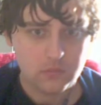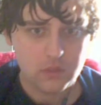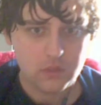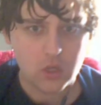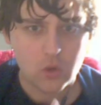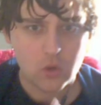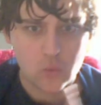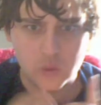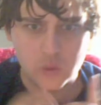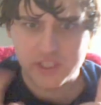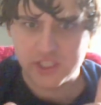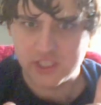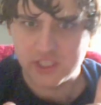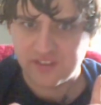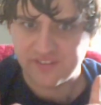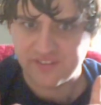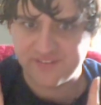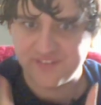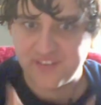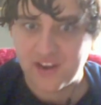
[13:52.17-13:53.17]
which is
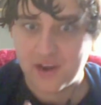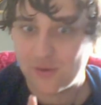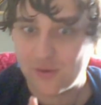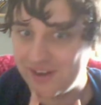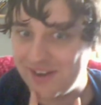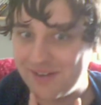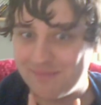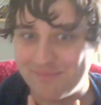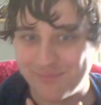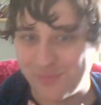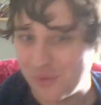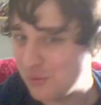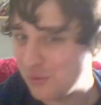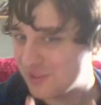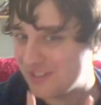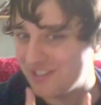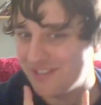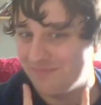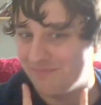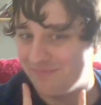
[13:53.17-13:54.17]
a very
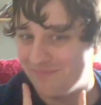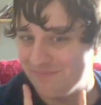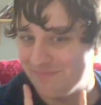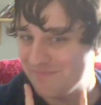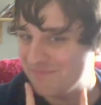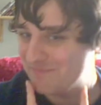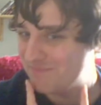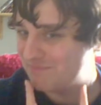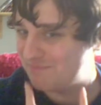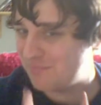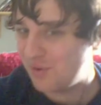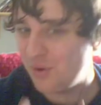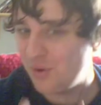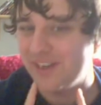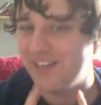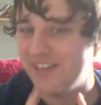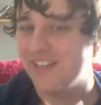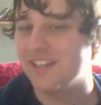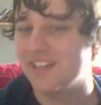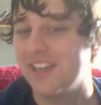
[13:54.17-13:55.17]
important
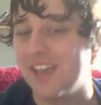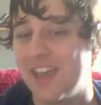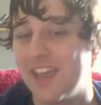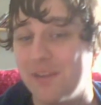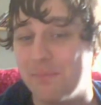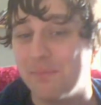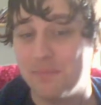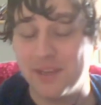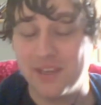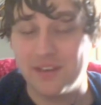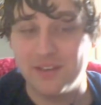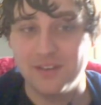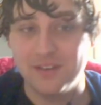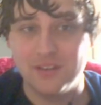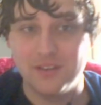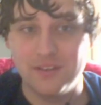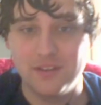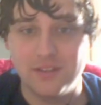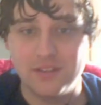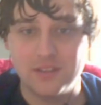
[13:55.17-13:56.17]
point in the game,
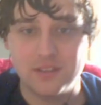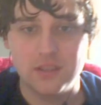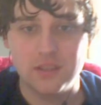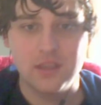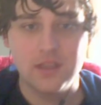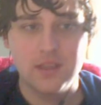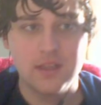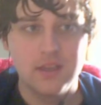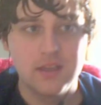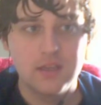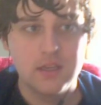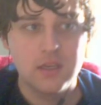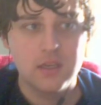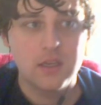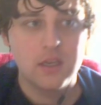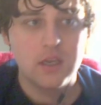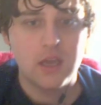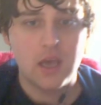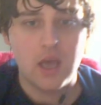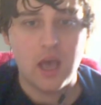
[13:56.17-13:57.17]
because
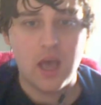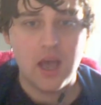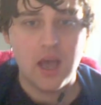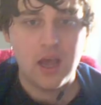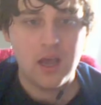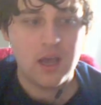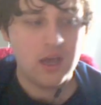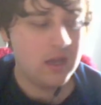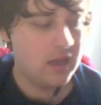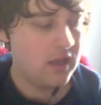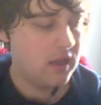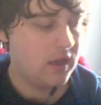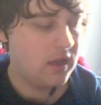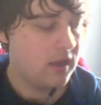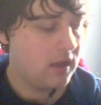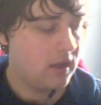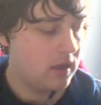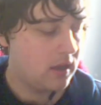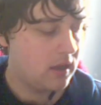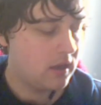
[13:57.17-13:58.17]

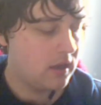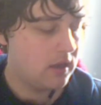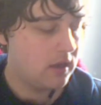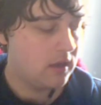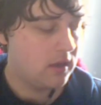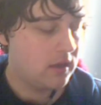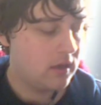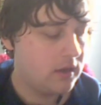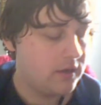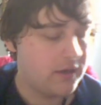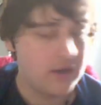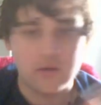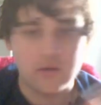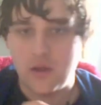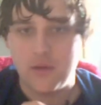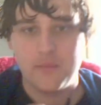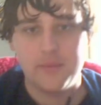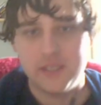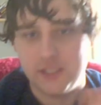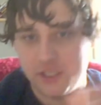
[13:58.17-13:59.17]
no,
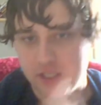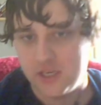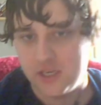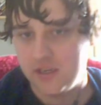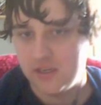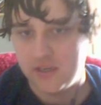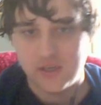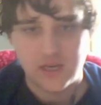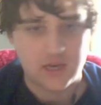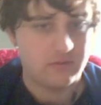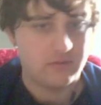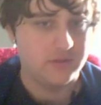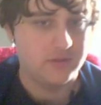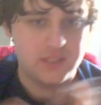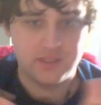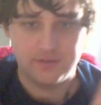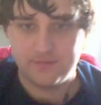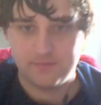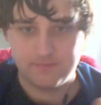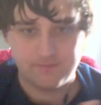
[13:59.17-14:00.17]
I'll mention it in the narrative.